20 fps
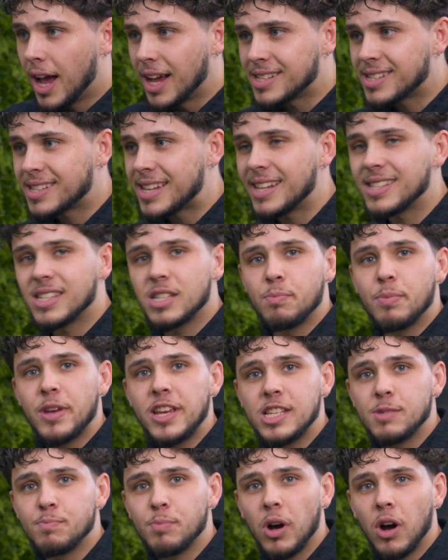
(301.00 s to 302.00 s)
a
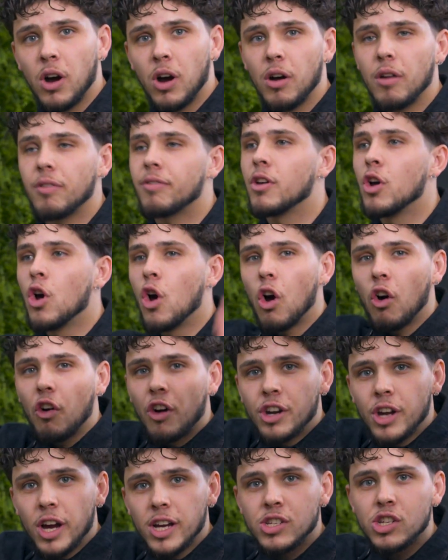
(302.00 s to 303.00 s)
centerpiece bath,
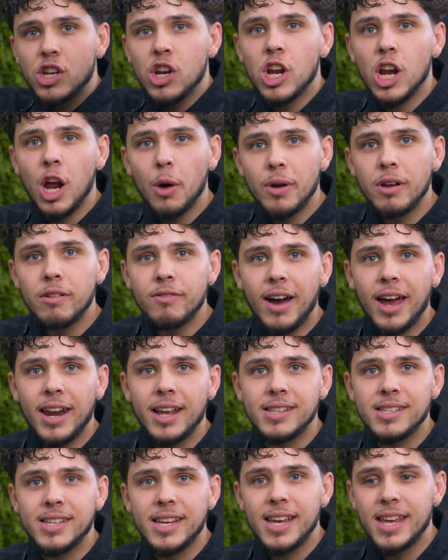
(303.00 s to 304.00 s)
or a nice glowing
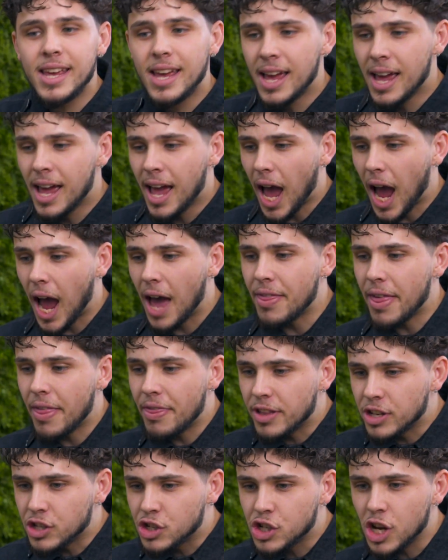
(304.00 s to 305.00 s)
vanity, and
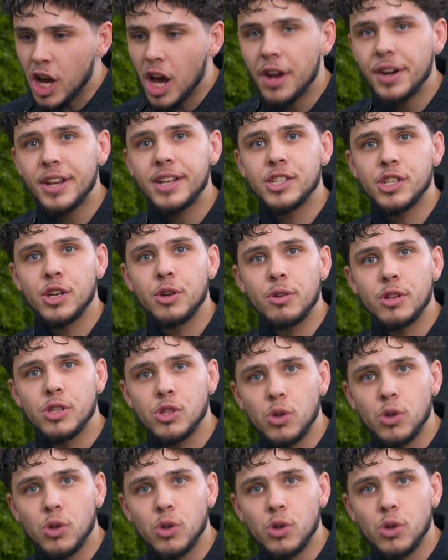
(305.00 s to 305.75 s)
then the journey to the